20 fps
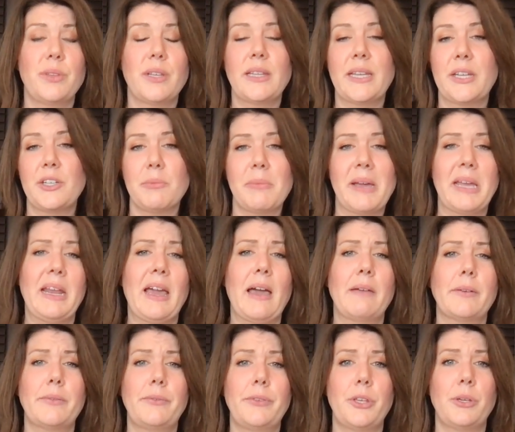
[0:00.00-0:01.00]
the lender might
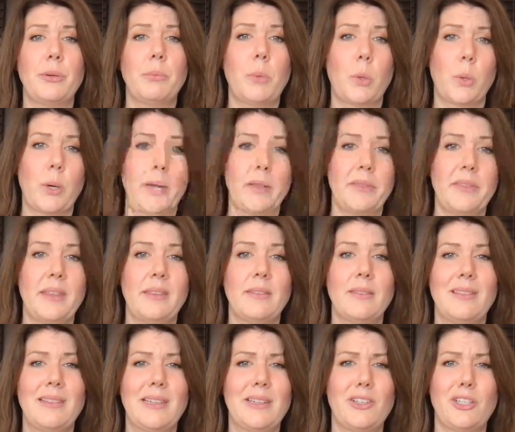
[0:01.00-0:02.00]
have a few more
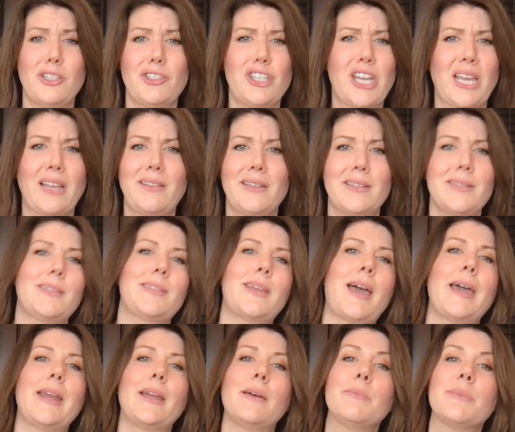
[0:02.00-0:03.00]
little checklist
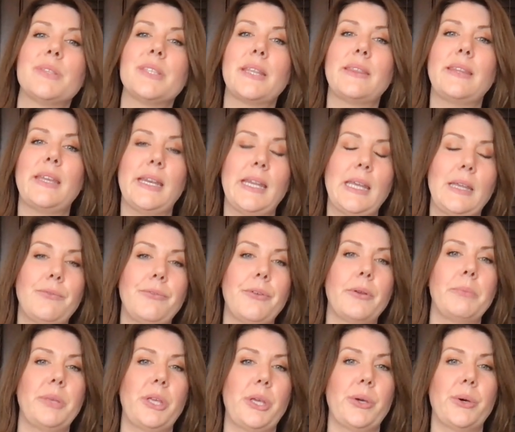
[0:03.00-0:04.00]
items that they need
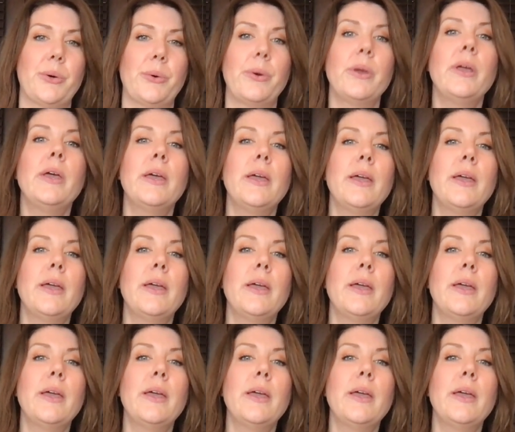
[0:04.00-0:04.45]
from you.